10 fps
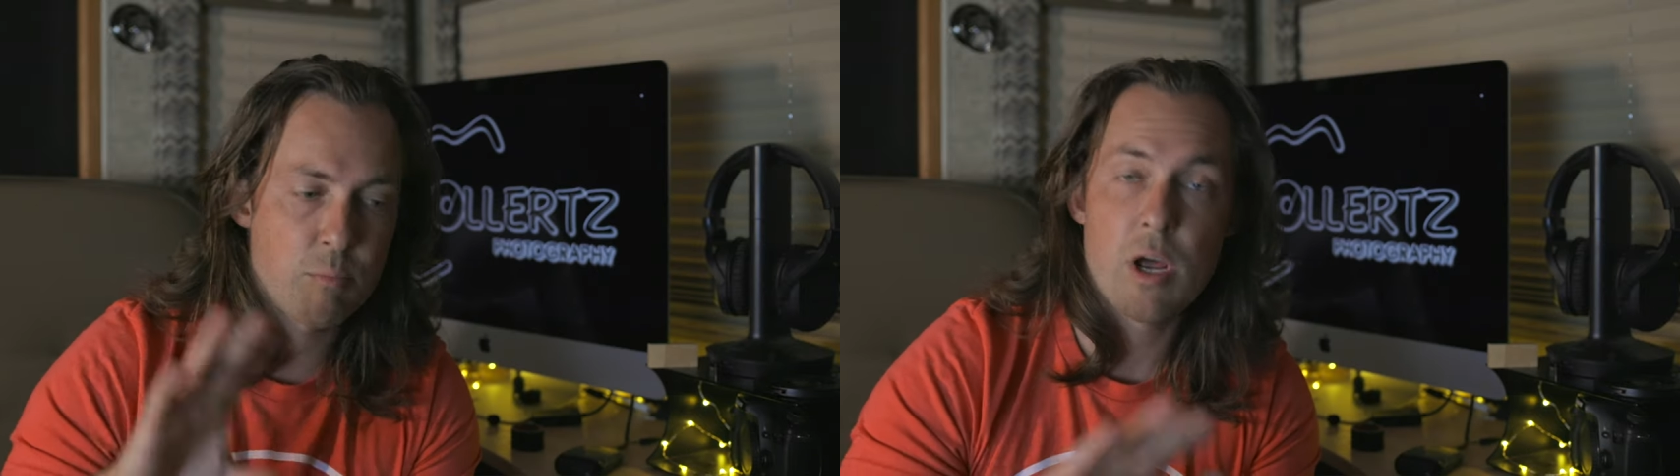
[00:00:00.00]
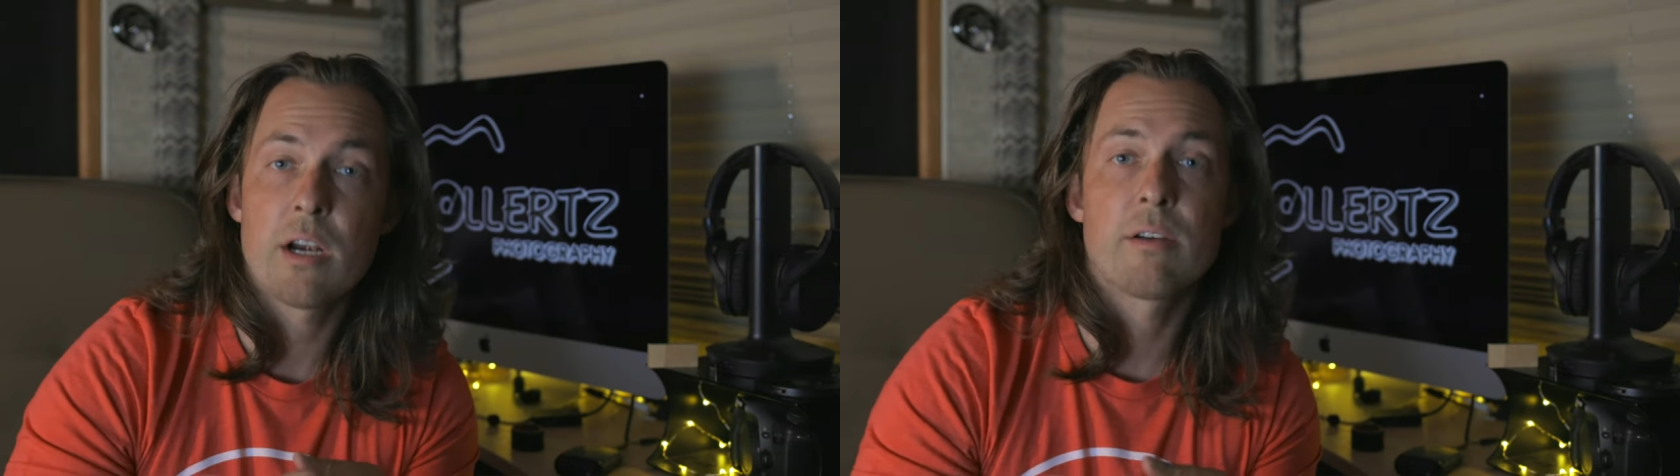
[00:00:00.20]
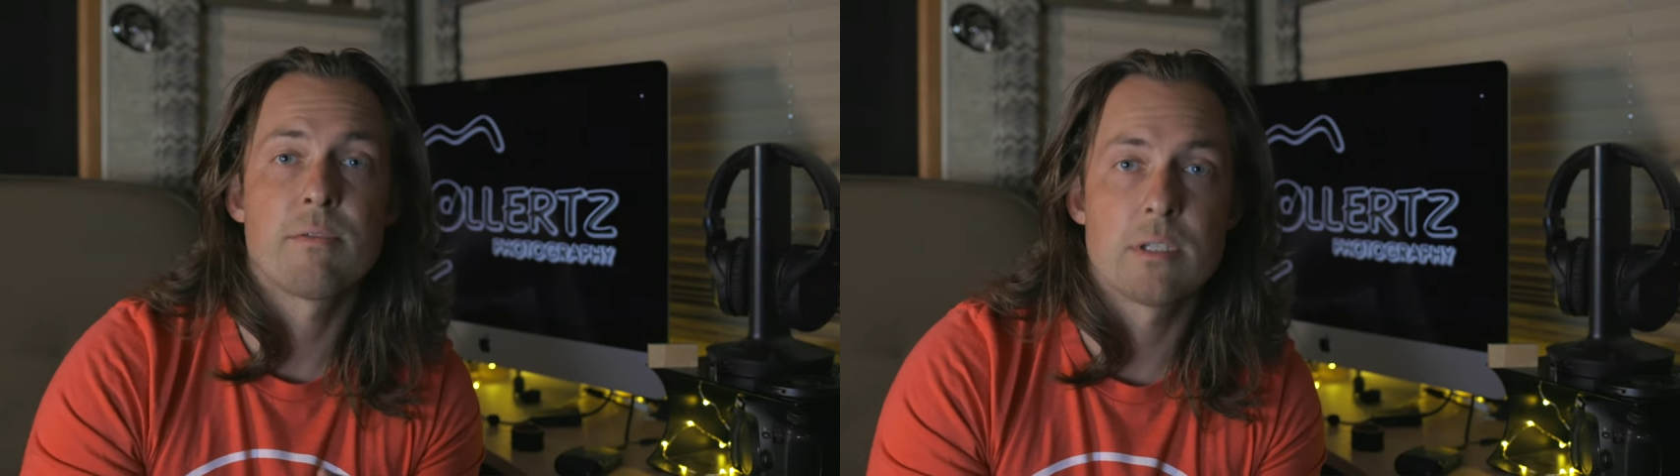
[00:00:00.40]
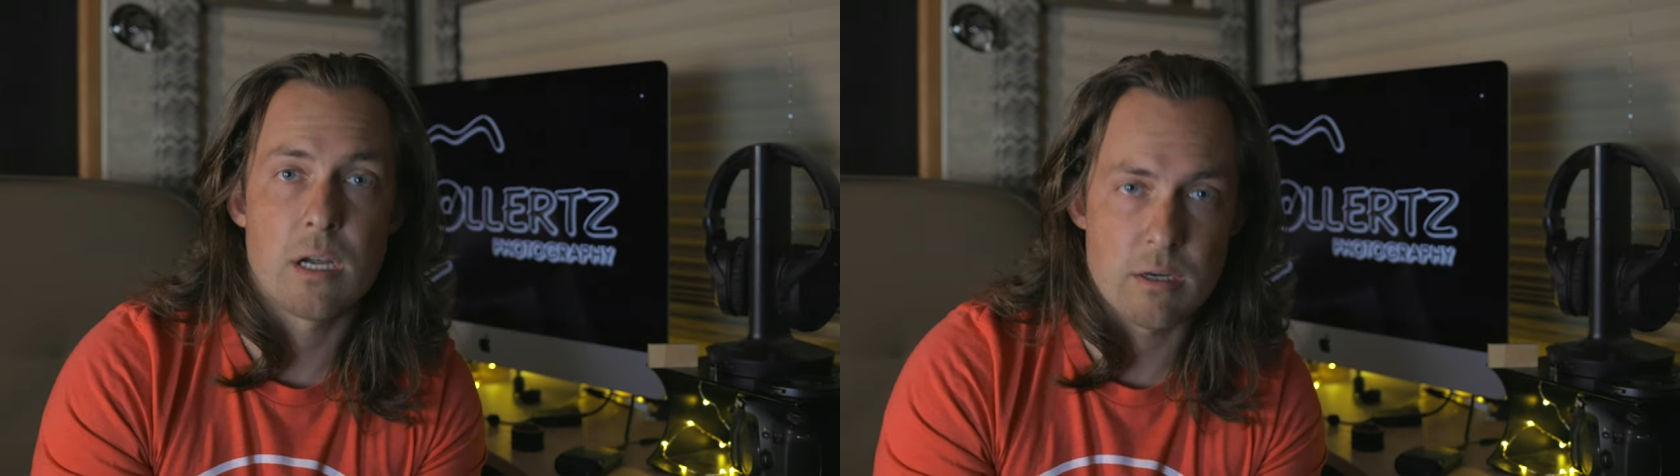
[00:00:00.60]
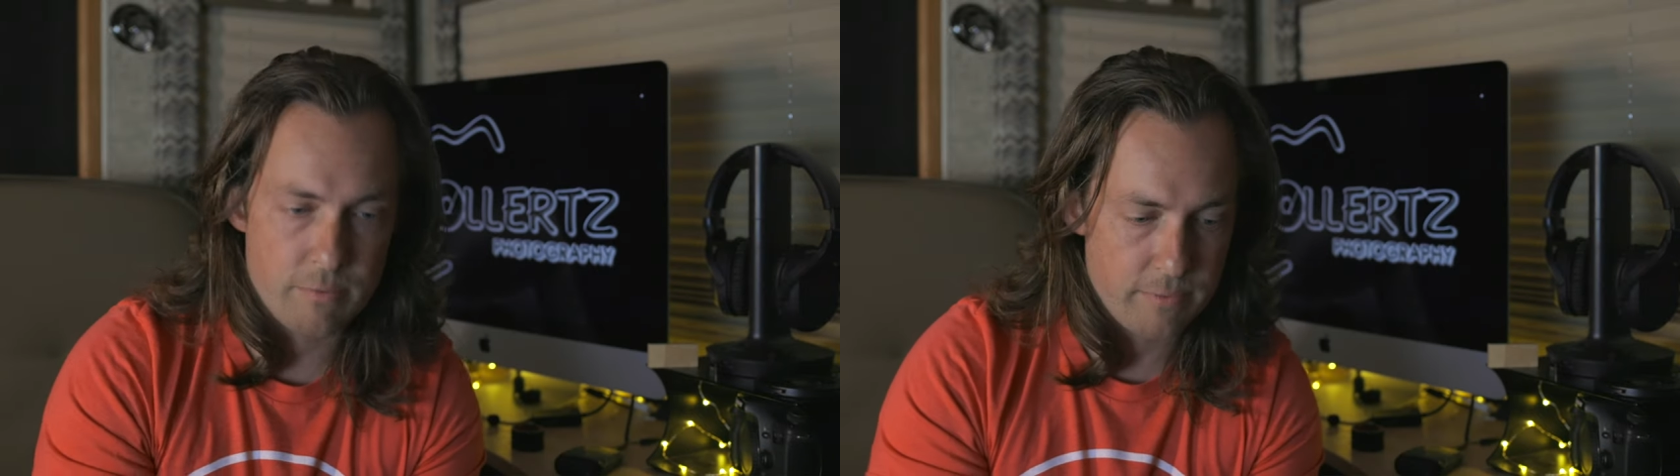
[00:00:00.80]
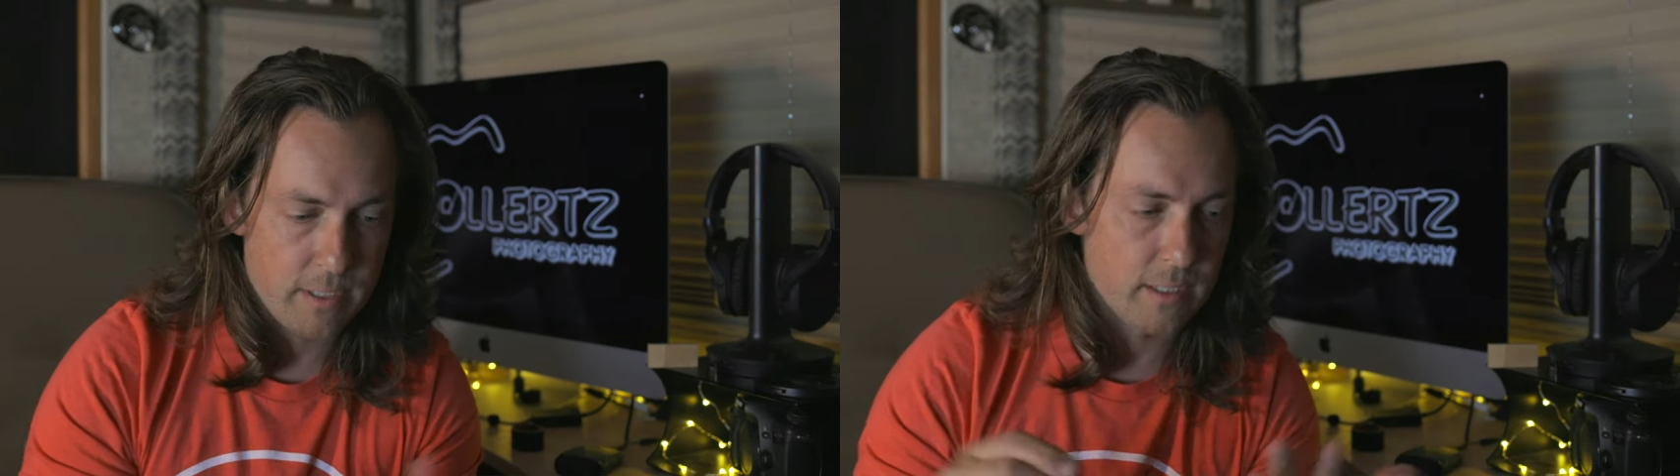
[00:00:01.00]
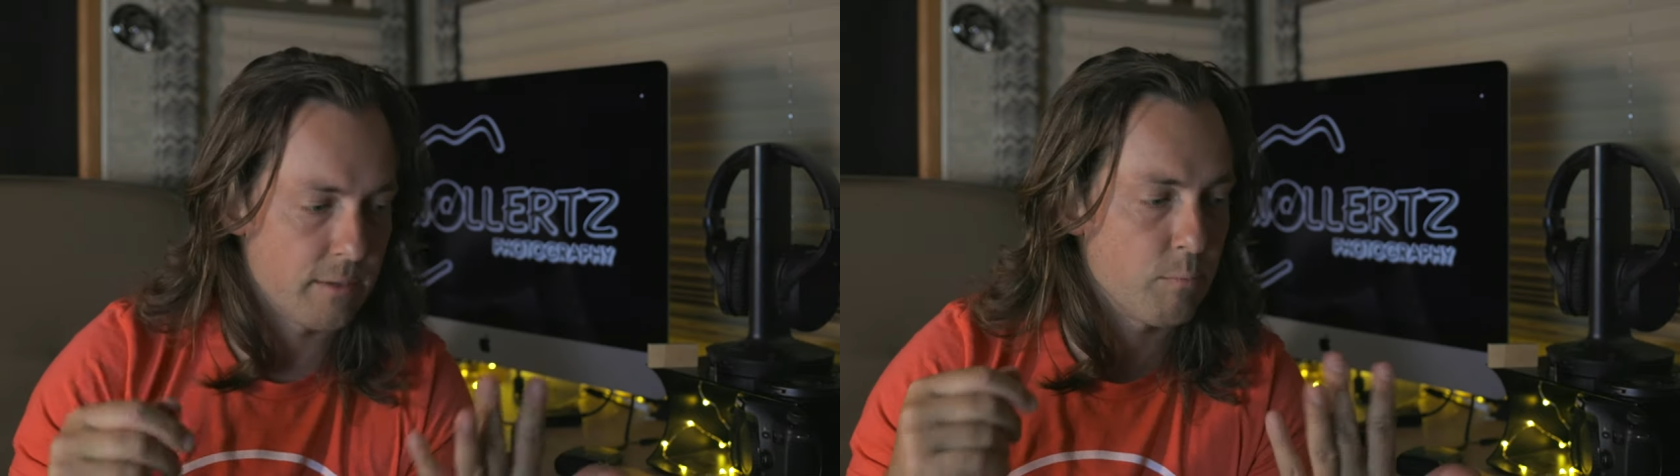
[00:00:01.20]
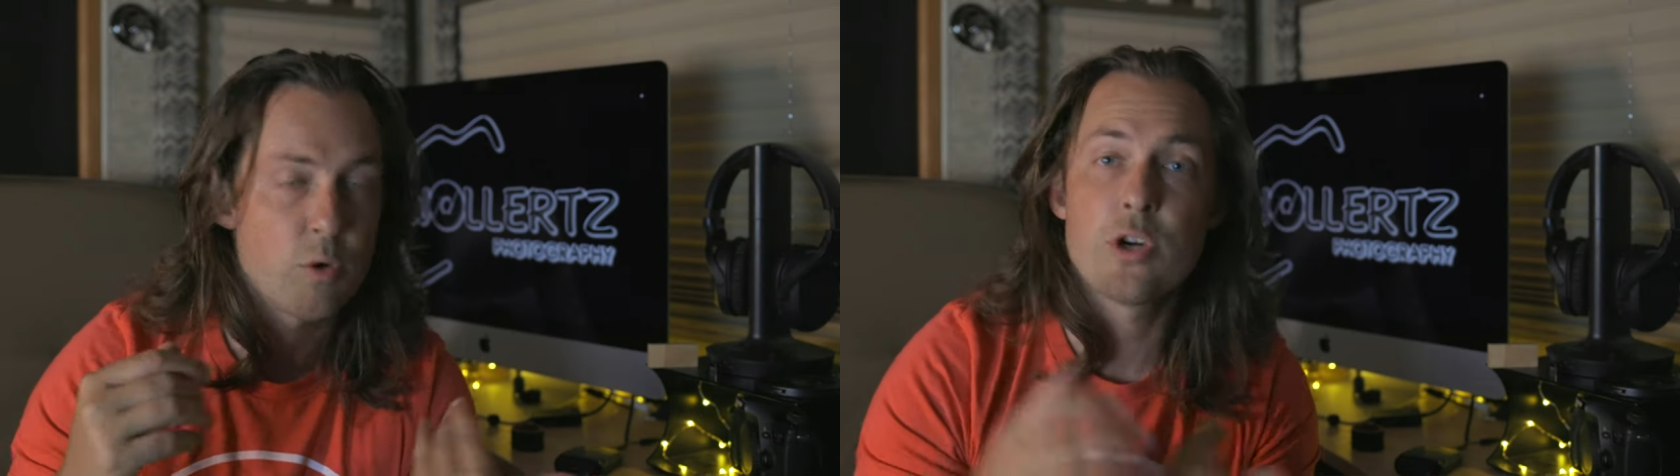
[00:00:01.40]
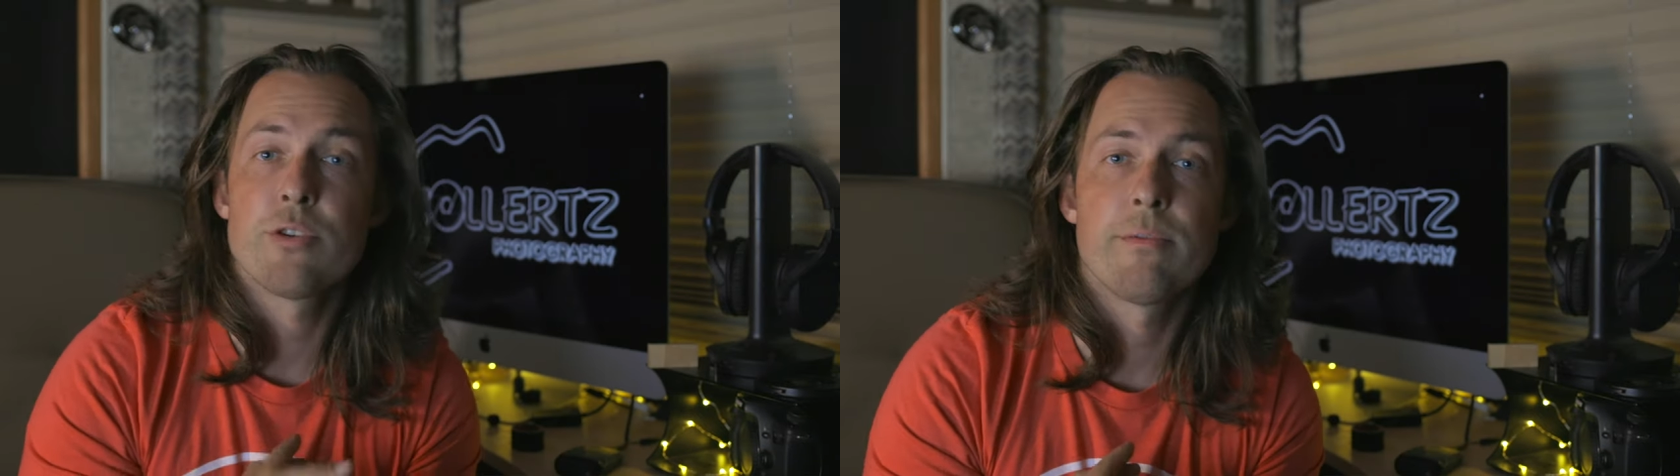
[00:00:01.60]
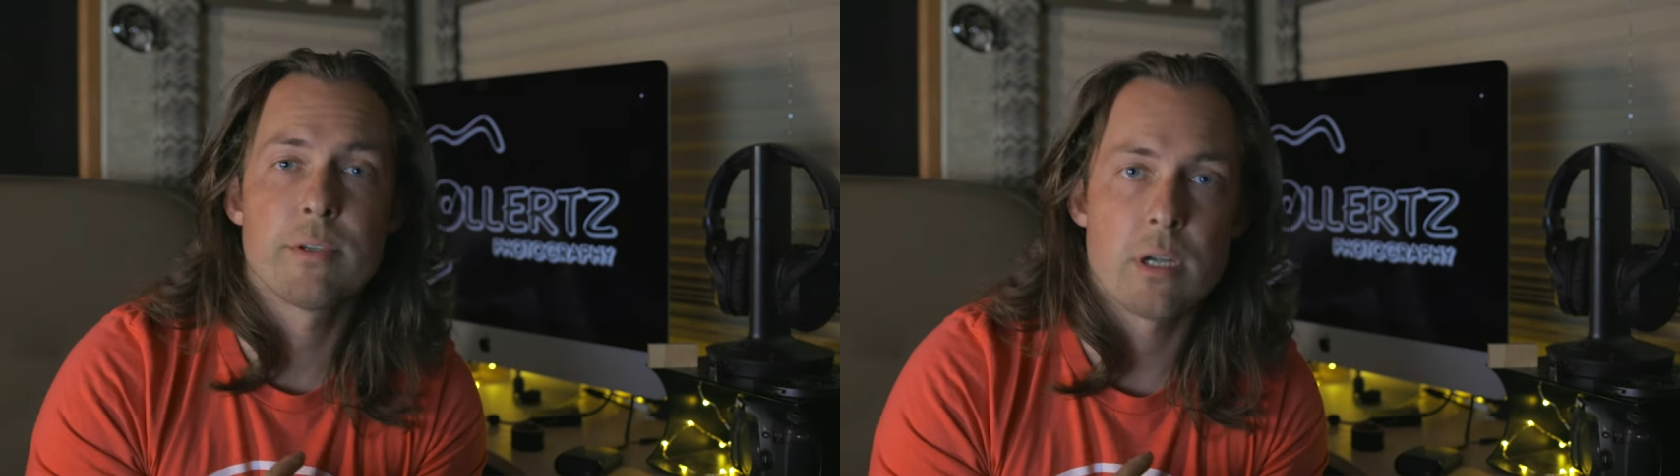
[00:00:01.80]
product photography,
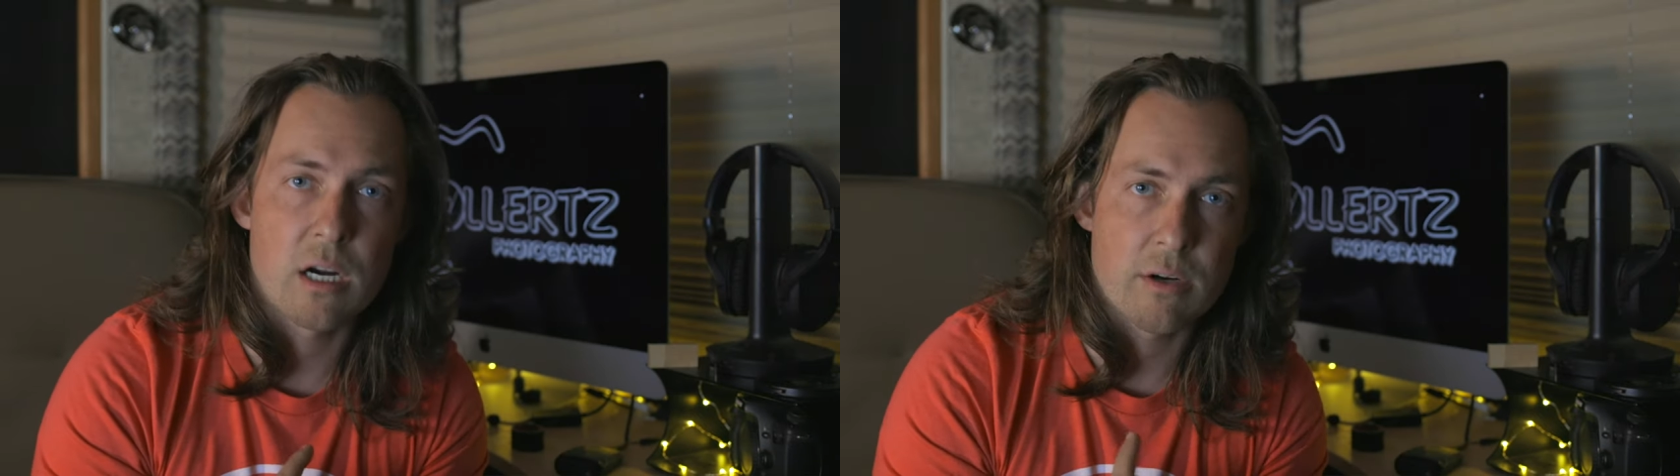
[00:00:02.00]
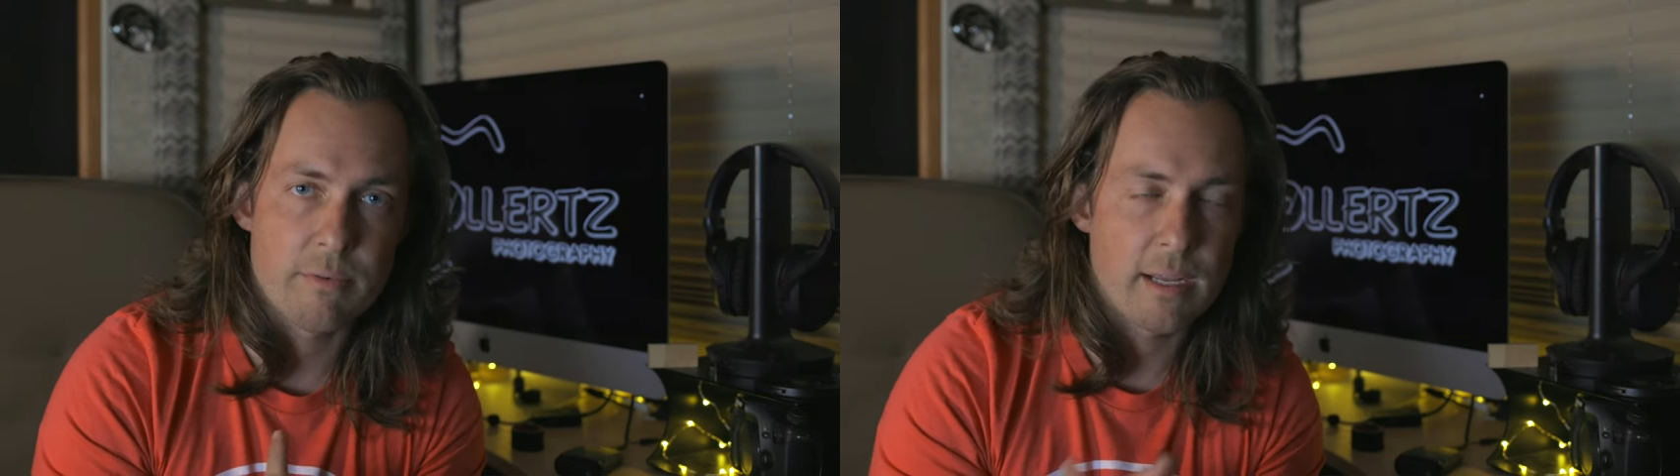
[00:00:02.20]
portrait photography.